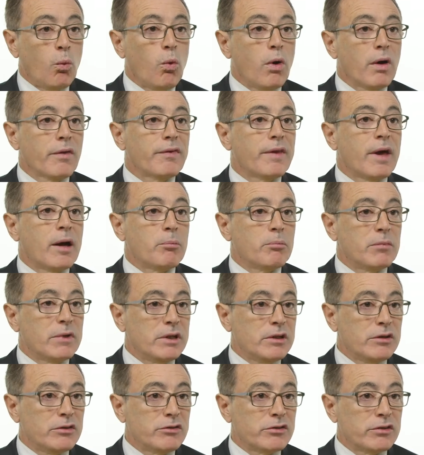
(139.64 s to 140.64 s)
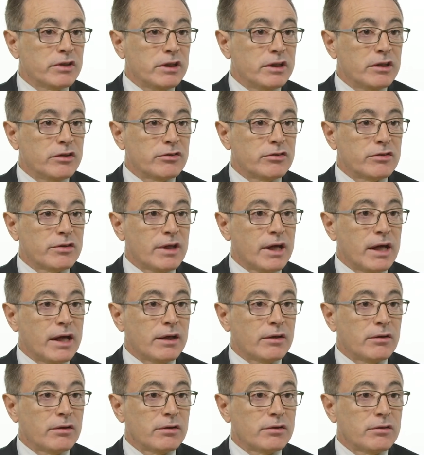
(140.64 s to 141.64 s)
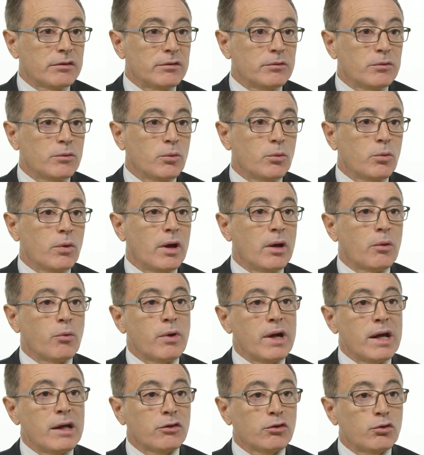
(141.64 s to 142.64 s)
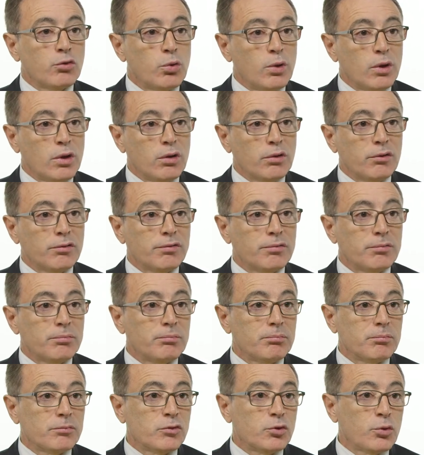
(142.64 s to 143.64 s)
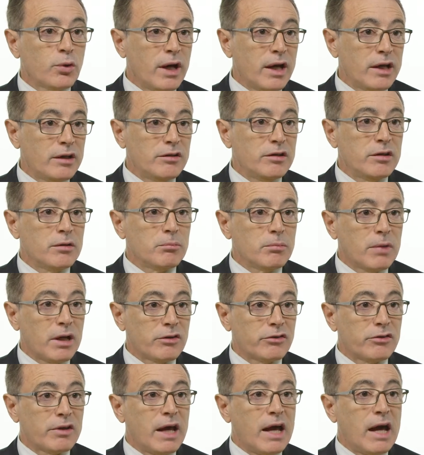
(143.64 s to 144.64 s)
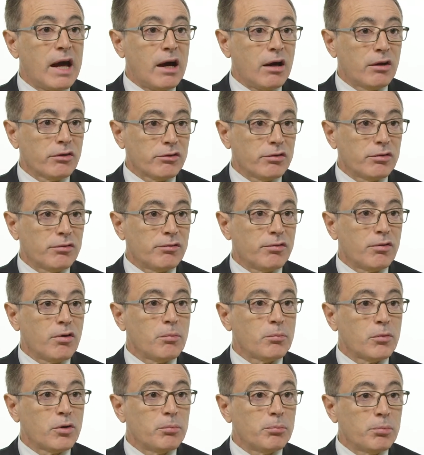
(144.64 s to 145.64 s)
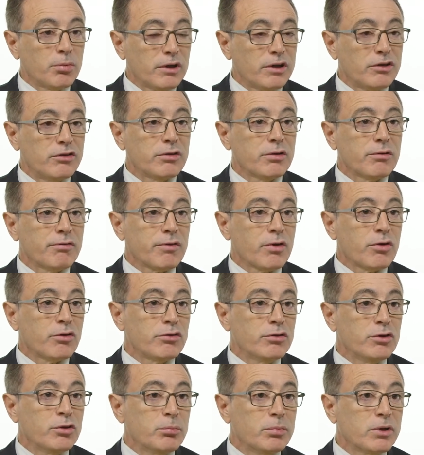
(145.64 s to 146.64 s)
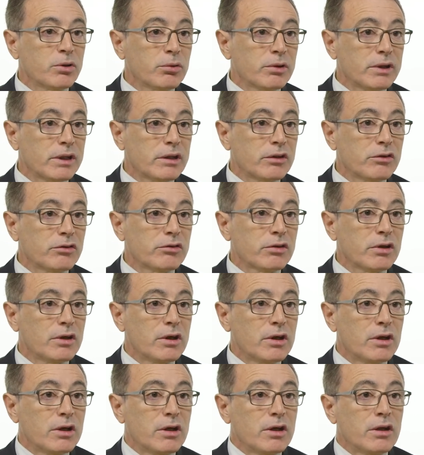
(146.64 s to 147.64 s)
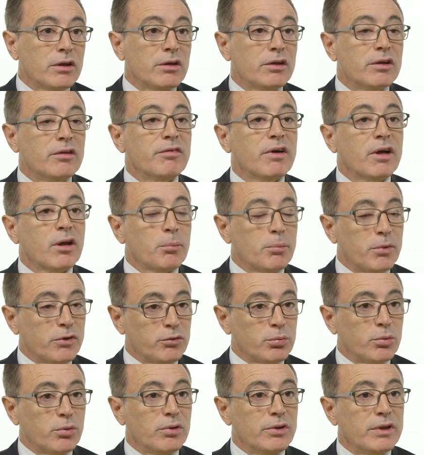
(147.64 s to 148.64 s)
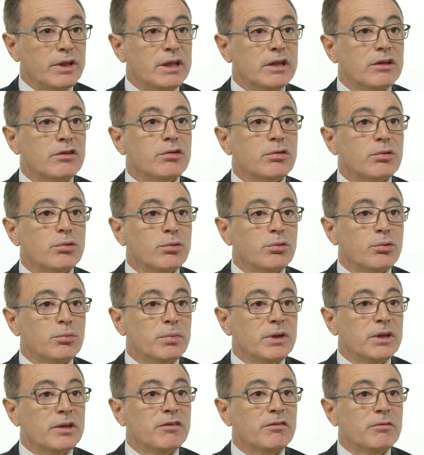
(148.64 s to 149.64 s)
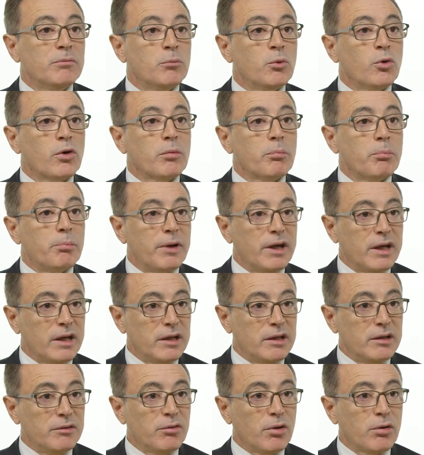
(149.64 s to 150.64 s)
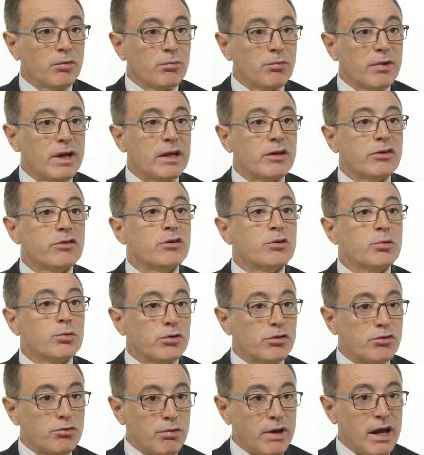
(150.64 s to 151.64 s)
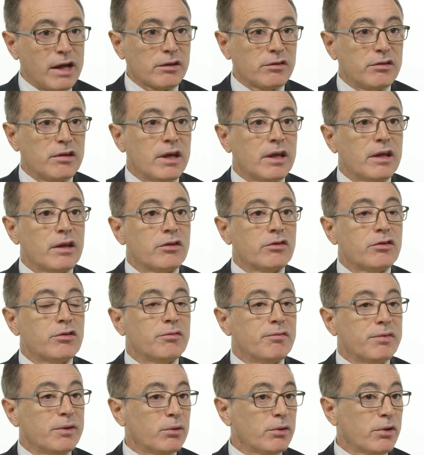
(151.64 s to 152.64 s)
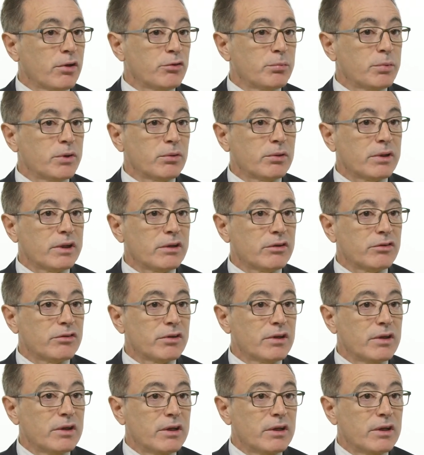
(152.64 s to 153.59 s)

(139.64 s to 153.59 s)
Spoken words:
What that means is that around 12 to 18 months out from completion of those new buildings, the developers will need to be more competitive on rents to attract tenants to fill those buildings.